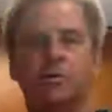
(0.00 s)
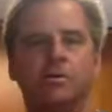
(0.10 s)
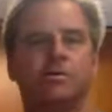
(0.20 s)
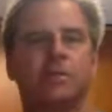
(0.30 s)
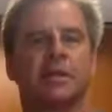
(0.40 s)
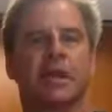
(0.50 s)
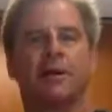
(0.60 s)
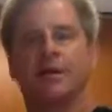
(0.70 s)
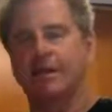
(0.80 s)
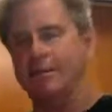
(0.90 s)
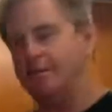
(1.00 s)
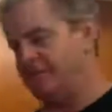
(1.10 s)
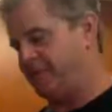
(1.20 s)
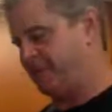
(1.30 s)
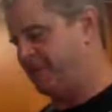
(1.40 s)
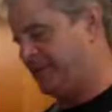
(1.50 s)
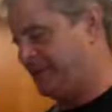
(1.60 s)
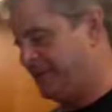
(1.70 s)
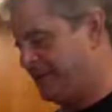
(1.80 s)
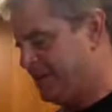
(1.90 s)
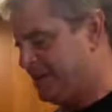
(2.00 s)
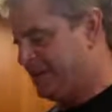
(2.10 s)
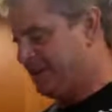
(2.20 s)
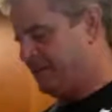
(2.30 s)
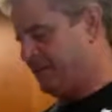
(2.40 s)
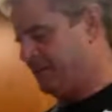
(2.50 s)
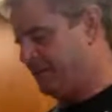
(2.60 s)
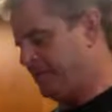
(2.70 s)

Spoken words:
Yeah, I'll give you mine because I have clean hands.